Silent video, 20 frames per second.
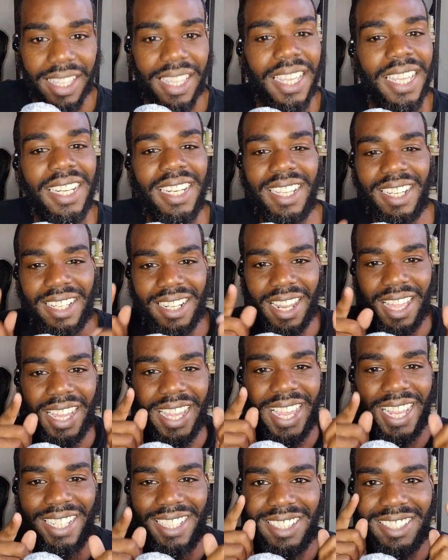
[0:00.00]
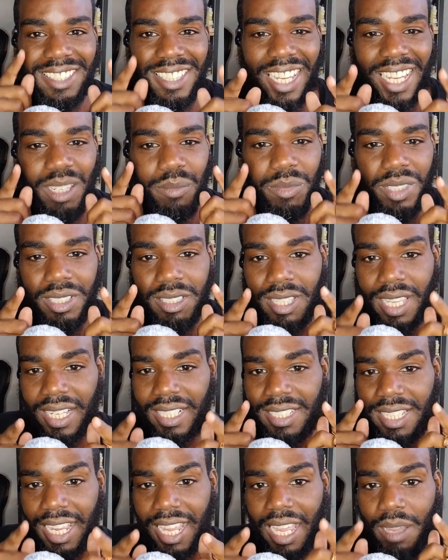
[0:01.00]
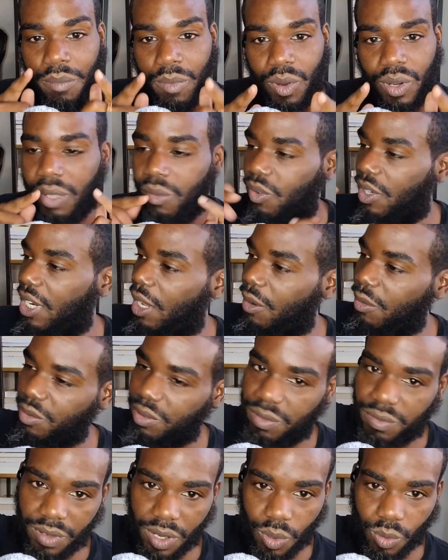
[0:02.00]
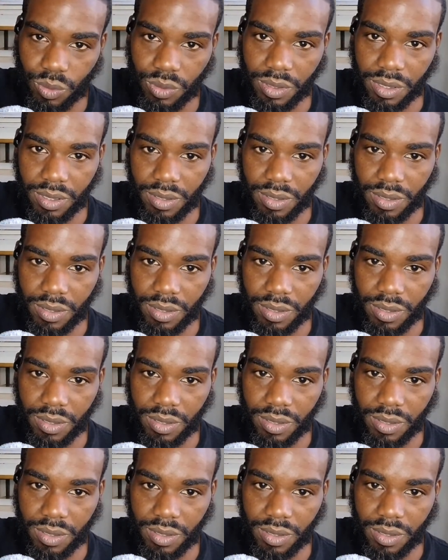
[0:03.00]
and the clock had the same exact time on it when I was floating.